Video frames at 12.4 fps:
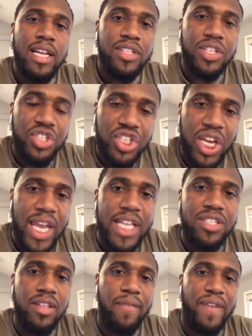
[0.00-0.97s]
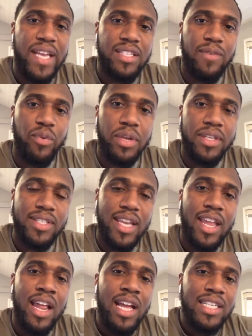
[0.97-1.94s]
to change the face of real
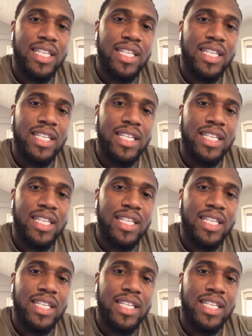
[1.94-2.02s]
estate,